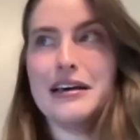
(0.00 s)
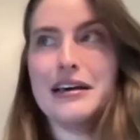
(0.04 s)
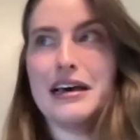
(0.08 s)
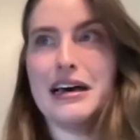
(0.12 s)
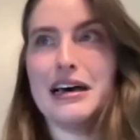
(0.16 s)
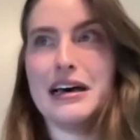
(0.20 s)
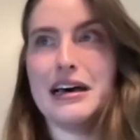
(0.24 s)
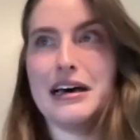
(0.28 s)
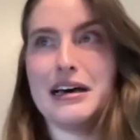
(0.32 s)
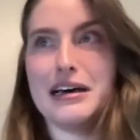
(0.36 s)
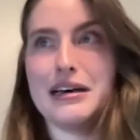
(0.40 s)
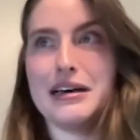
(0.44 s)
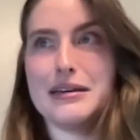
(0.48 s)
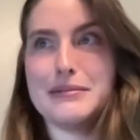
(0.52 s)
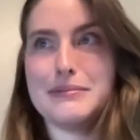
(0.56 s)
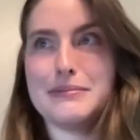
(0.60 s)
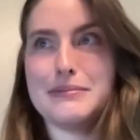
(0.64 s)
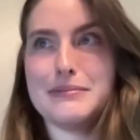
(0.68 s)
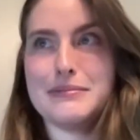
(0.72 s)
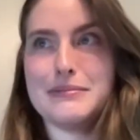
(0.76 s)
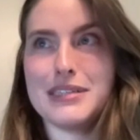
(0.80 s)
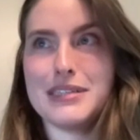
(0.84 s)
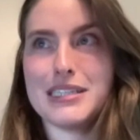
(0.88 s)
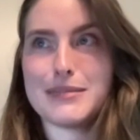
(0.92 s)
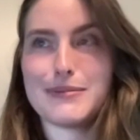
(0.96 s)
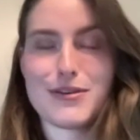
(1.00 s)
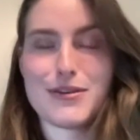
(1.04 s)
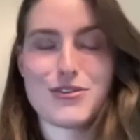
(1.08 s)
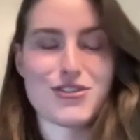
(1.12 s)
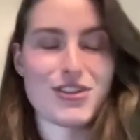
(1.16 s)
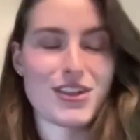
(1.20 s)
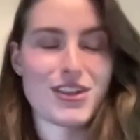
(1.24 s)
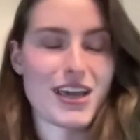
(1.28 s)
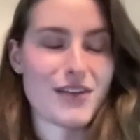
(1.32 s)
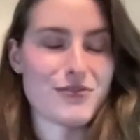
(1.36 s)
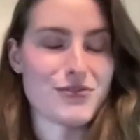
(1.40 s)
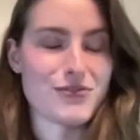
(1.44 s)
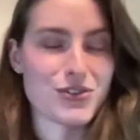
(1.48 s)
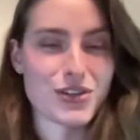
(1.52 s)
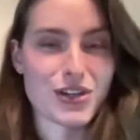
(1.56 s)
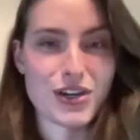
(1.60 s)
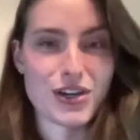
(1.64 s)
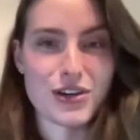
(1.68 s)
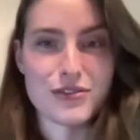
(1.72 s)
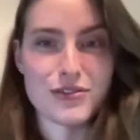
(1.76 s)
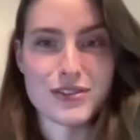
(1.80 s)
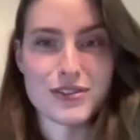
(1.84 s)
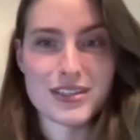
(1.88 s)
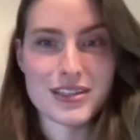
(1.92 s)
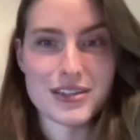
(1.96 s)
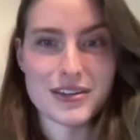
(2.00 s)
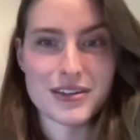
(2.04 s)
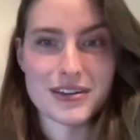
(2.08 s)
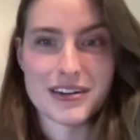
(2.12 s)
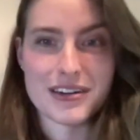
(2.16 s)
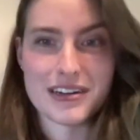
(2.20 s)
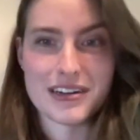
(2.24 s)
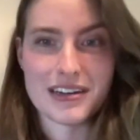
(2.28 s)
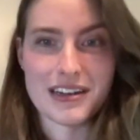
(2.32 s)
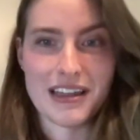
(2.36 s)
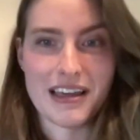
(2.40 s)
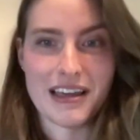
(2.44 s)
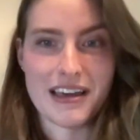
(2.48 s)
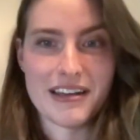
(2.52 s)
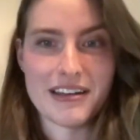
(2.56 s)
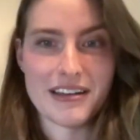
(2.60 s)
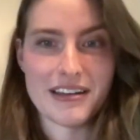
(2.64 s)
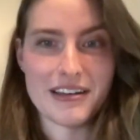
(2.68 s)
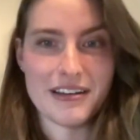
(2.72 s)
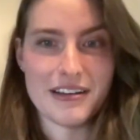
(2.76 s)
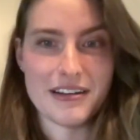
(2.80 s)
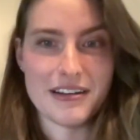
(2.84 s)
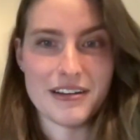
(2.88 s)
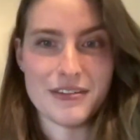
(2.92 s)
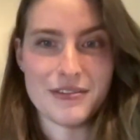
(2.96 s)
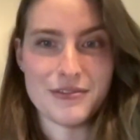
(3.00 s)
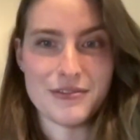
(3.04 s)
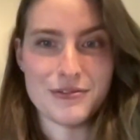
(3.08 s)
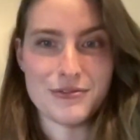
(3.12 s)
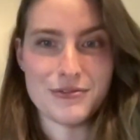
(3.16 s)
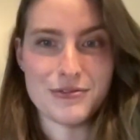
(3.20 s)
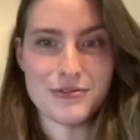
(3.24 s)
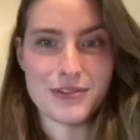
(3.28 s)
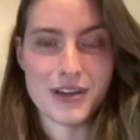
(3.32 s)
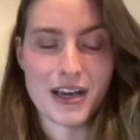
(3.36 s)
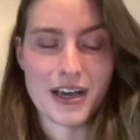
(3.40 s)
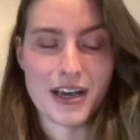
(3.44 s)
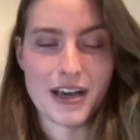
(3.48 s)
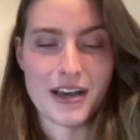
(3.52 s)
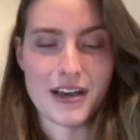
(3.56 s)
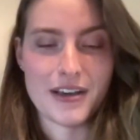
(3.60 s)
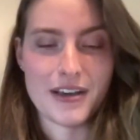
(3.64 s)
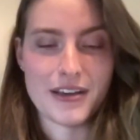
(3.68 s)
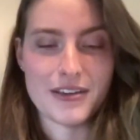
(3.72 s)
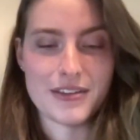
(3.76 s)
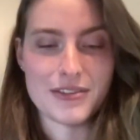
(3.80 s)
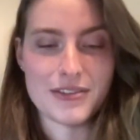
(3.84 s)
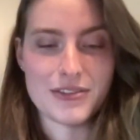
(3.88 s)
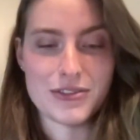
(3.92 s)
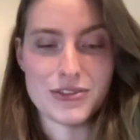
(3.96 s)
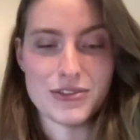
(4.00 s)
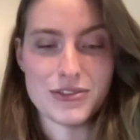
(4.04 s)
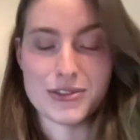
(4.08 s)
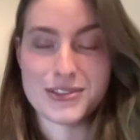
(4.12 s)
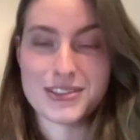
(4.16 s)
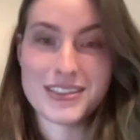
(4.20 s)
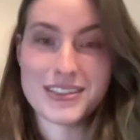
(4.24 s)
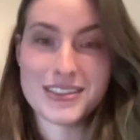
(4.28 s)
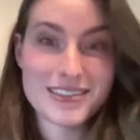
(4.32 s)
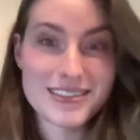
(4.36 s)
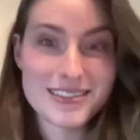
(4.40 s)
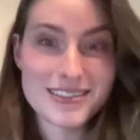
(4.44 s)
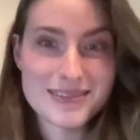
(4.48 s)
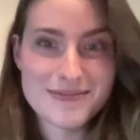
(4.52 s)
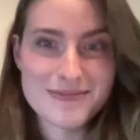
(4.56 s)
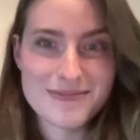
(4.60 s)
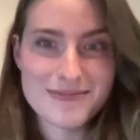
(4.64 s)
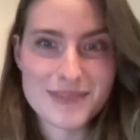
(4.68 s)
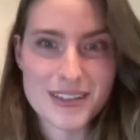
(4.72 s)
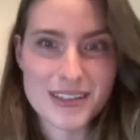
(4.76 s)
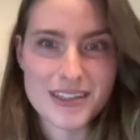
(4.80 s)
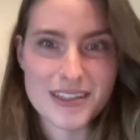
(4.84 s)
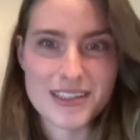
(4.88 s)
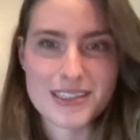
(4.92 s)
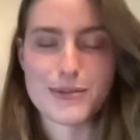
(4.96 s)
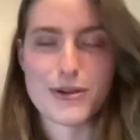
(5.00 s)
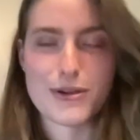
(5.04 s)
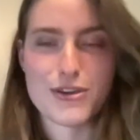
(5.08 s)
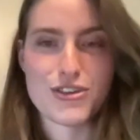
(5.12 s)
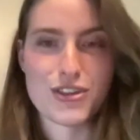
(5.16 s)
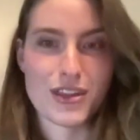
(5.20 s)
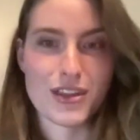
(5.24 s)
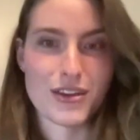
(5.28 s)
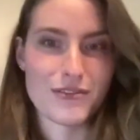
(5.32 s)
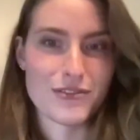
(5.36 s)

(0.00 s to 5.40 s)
Especially after COVID, there are a lot of nurses, especially